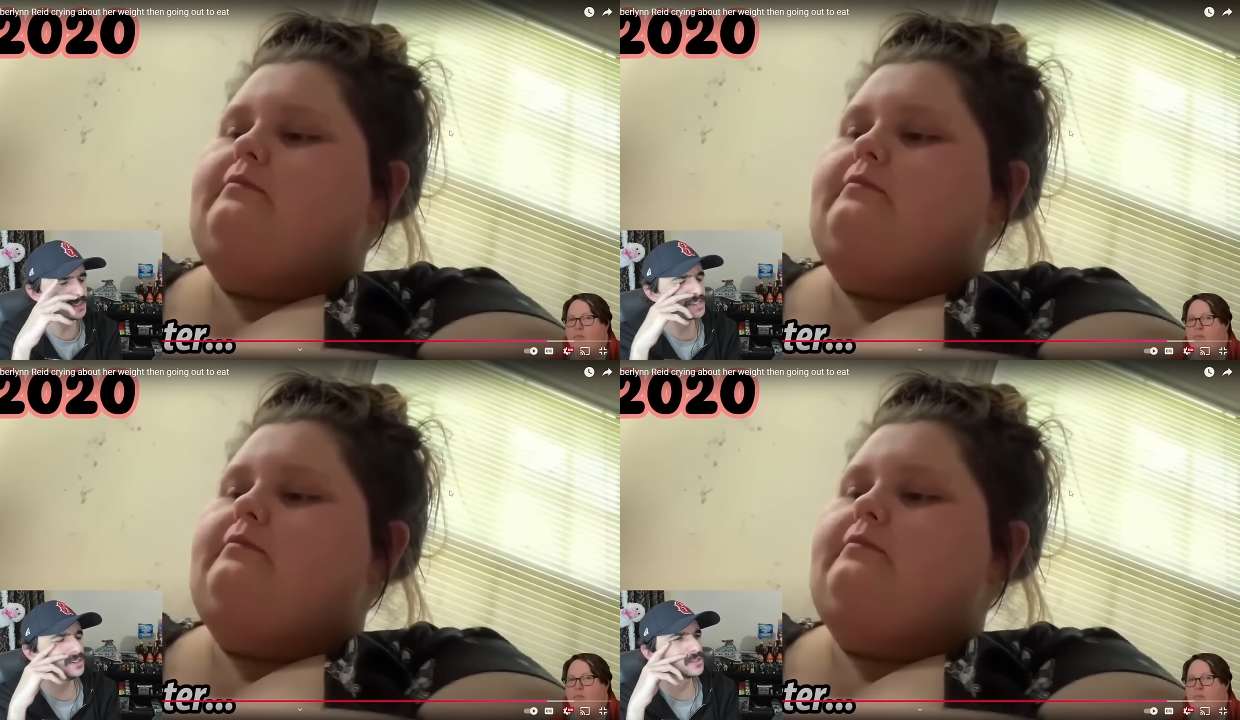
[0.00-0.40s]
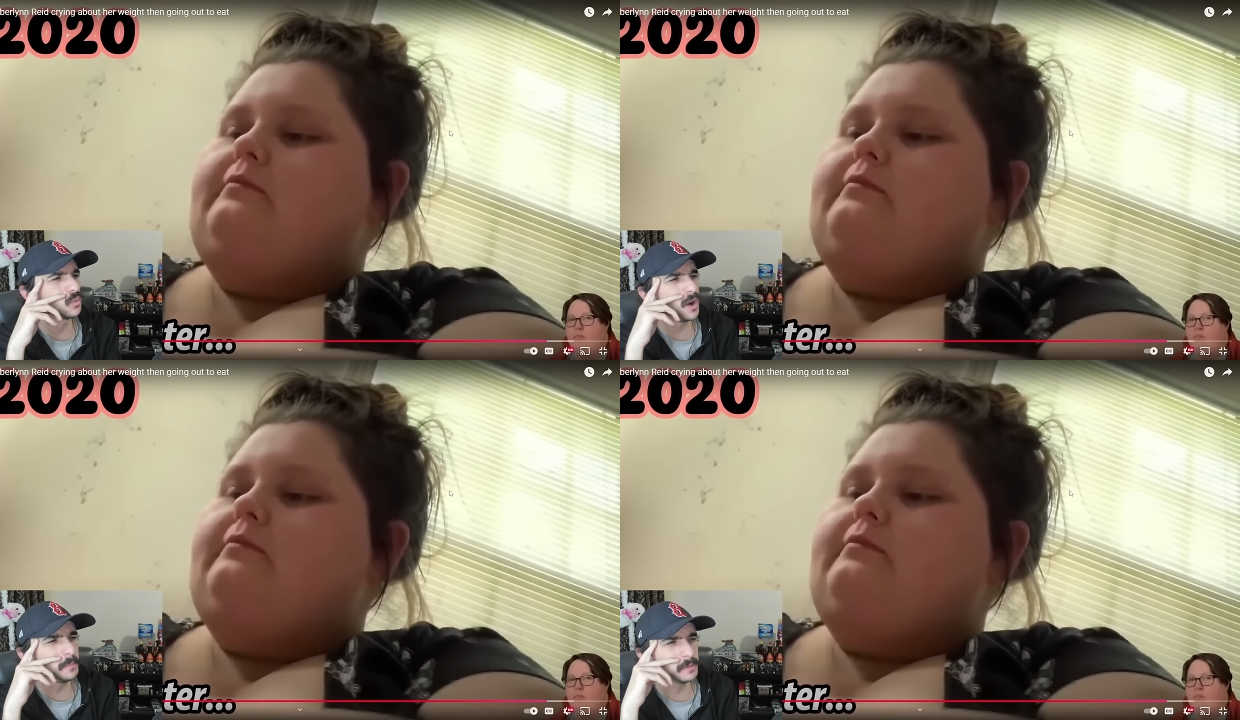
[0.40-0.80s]
Speaker 1: Like, you just
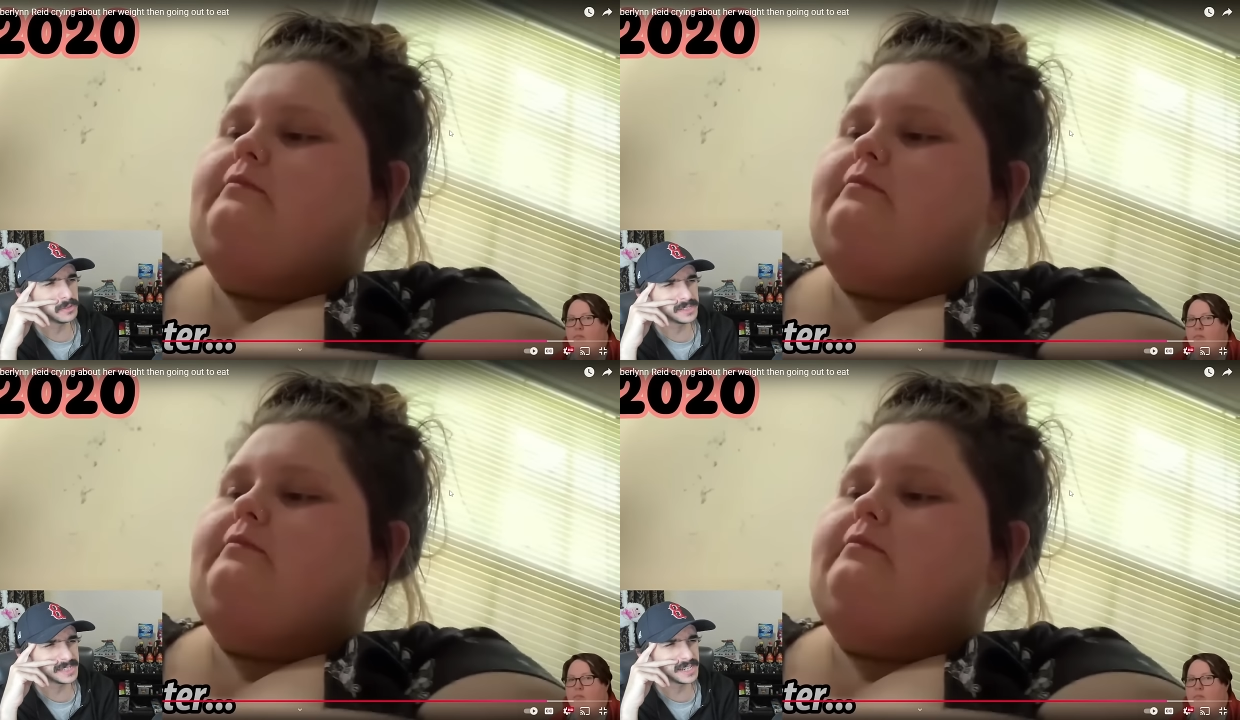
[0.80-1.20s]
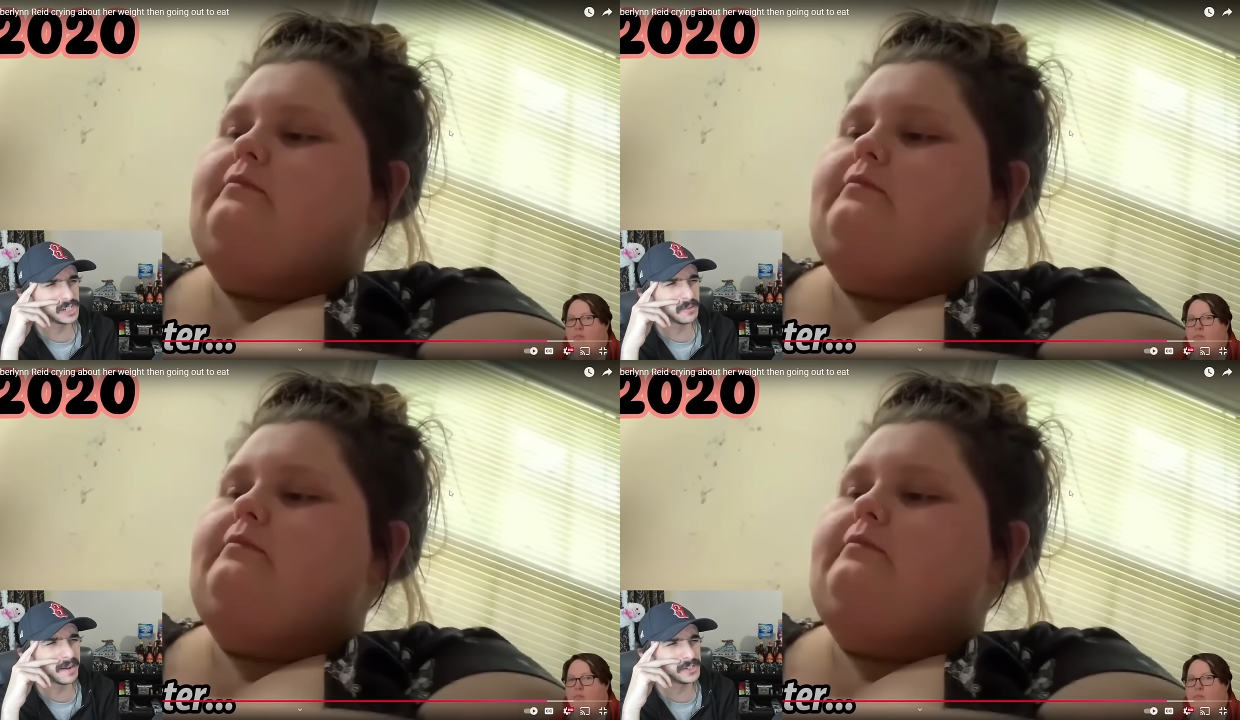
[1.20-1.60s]
want people to say shit
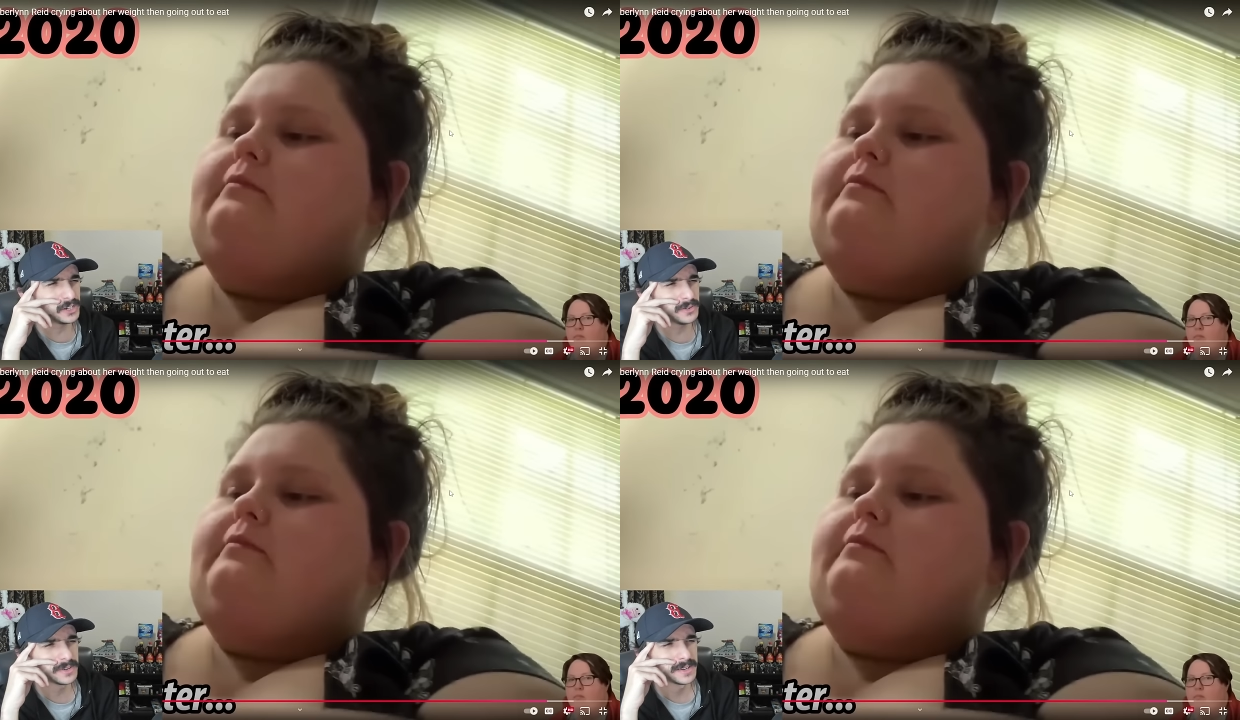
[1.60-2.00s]
about you?